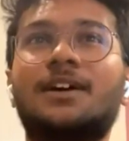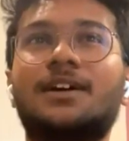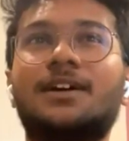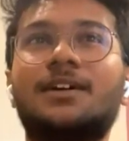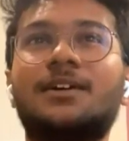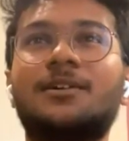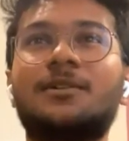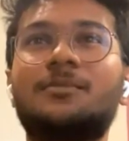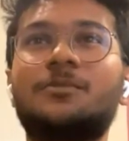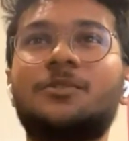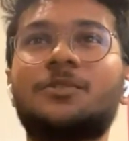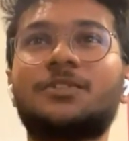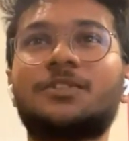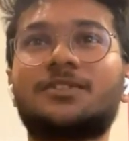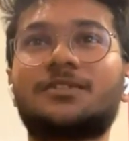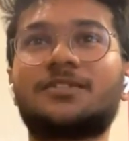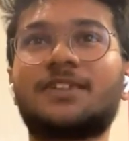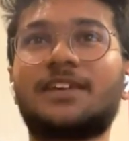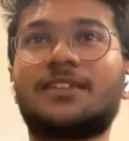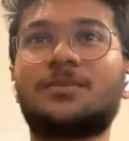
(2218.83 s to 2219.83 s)
most
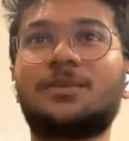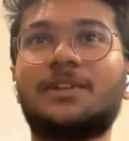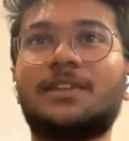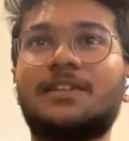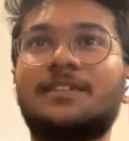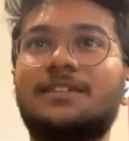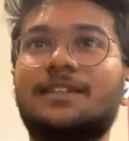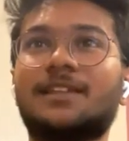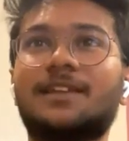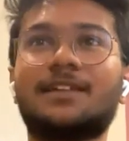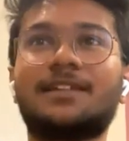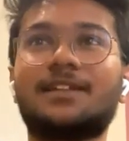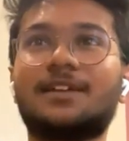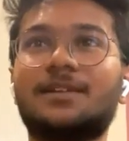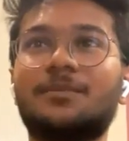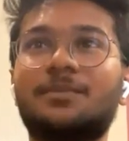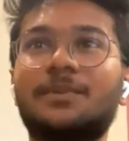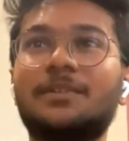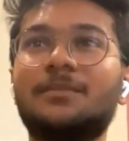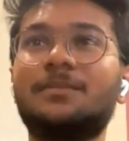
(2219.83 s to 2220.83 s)
of the experience, like
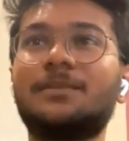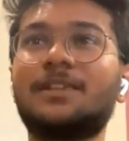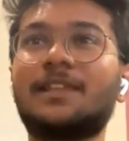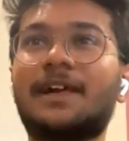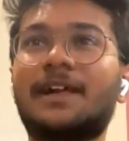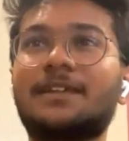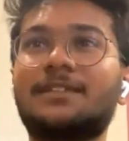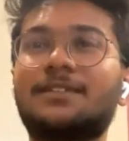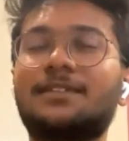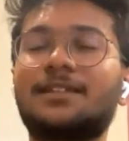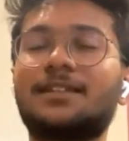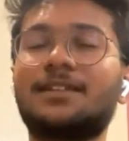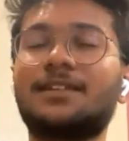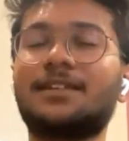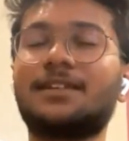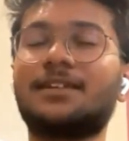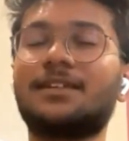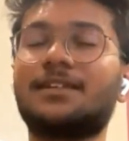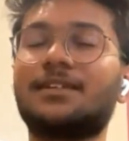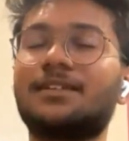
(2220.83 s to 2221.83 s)
people
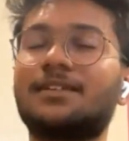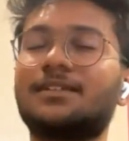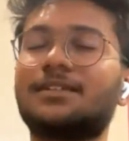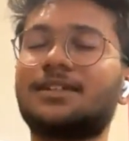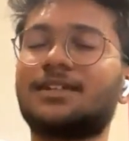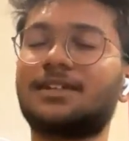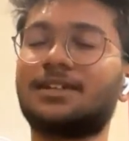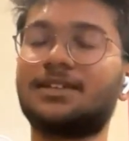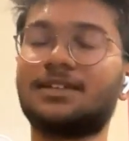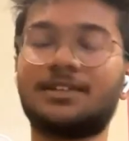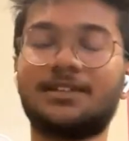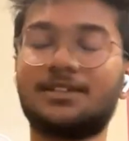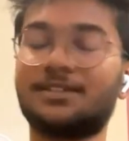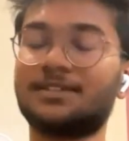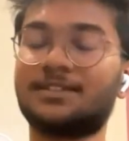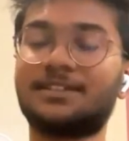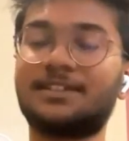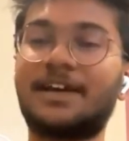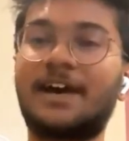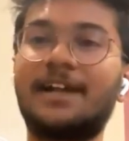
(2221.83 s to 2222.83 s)
actually
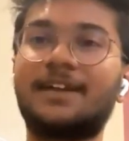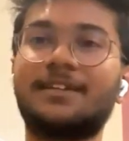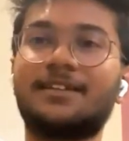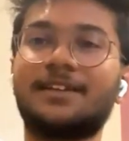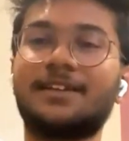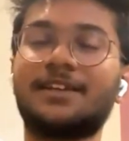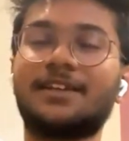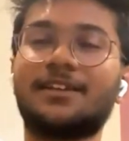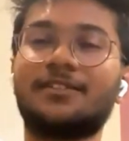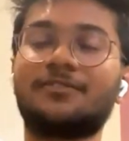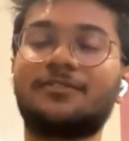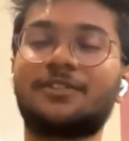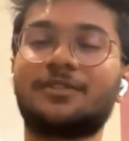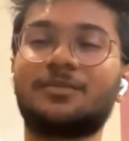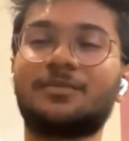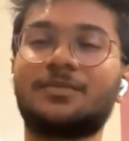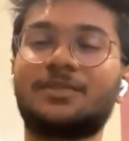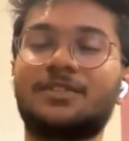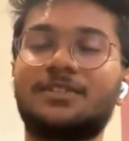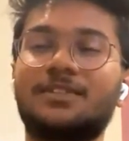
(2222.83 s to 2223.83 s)
start drinking
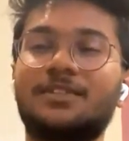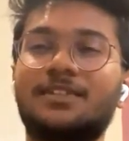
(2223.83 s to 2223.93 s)
from